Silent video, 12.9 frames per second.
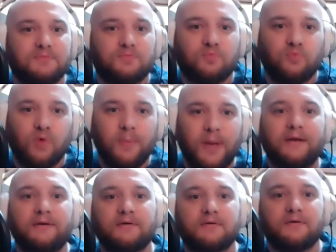
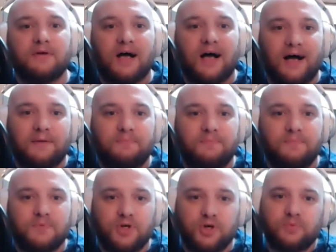woman uh,
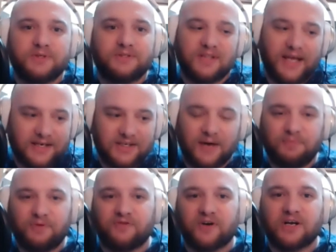who was like
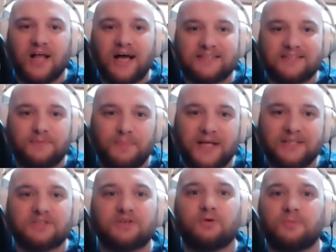top of her class in
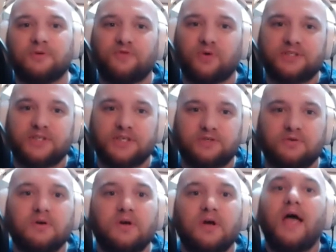med school before. As she
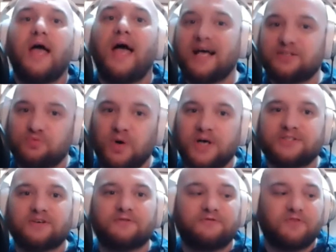was her friend. As Nina. was
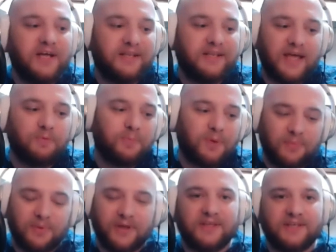her friend. They were
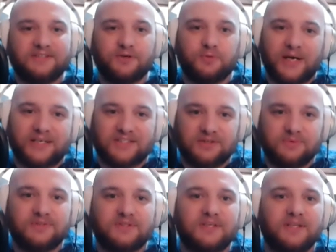probably the two best
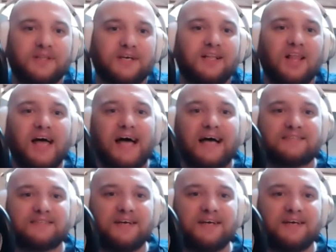students and, in the class.